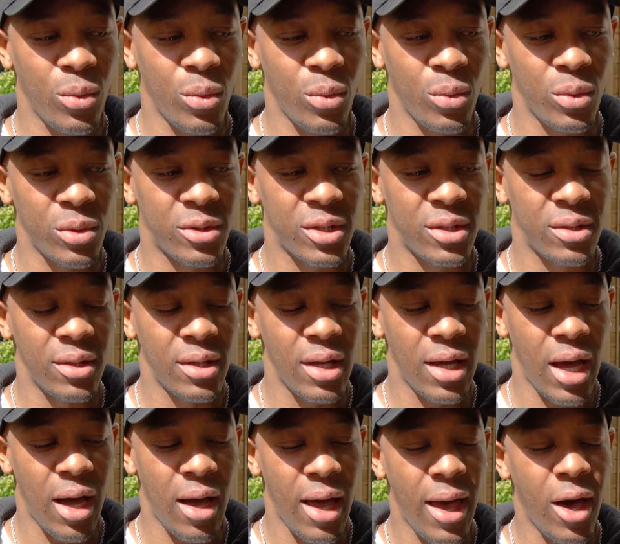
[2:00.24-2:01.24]
would
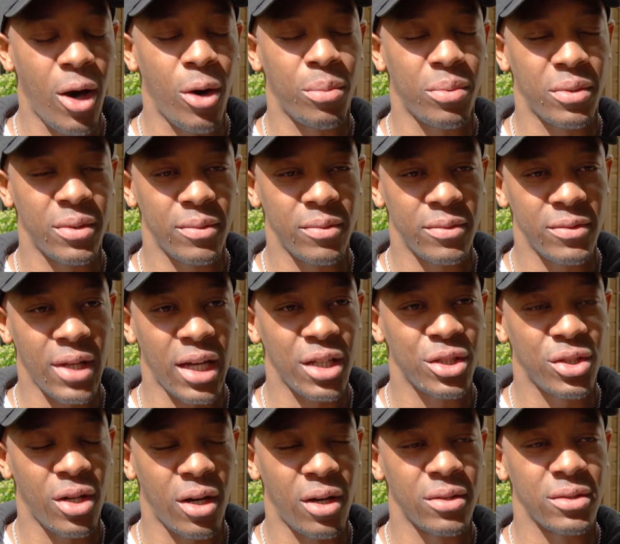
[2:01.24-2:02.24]
help that
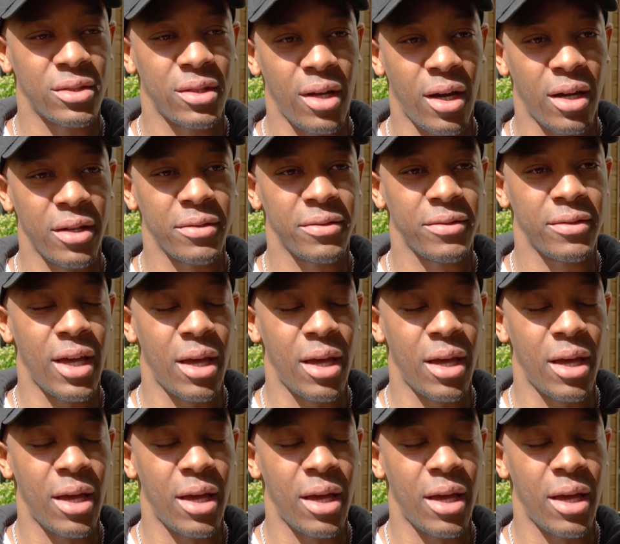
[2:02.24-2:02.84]
child's life